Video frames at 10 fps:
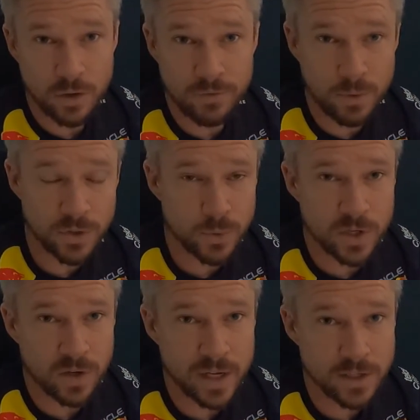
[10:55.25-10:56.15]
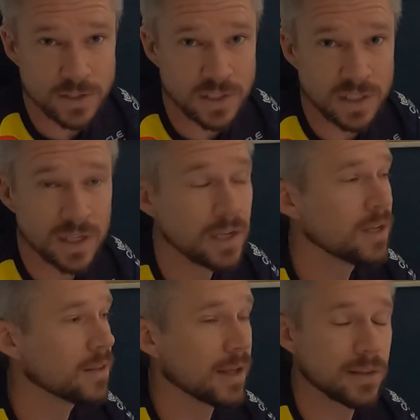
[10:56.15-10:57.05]
or if you want the recliner seat,
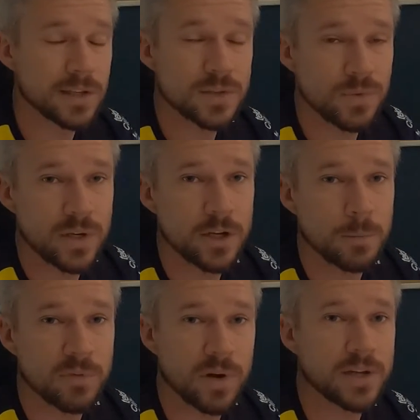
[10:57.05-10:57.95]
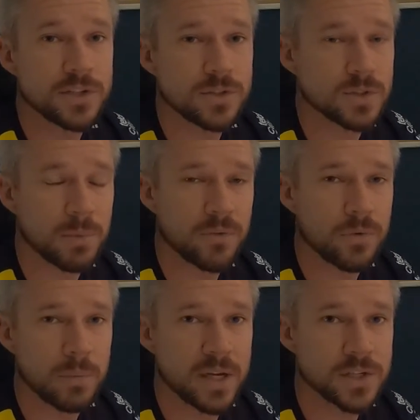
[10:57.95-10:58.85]
that this video provides you some
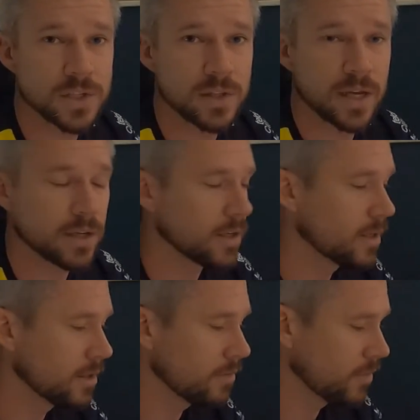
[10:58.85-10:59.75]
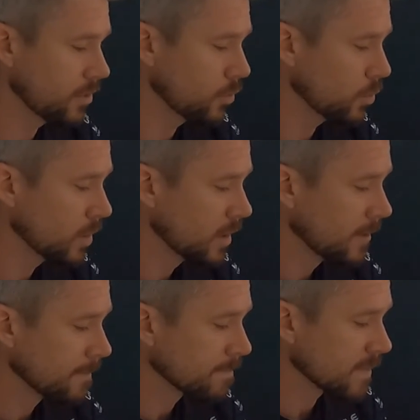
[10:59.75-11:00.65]
information that could give you
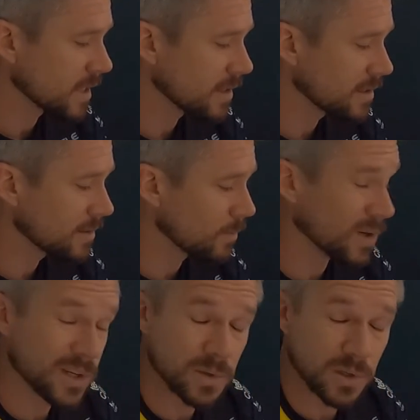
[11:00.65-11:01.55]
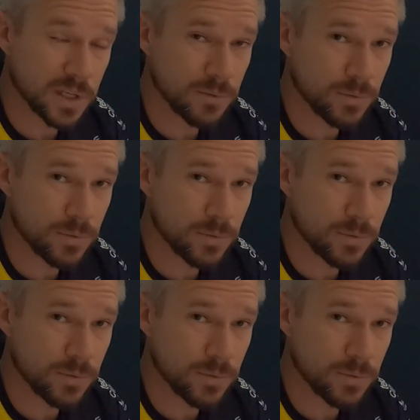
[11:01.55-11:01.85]
what you're looking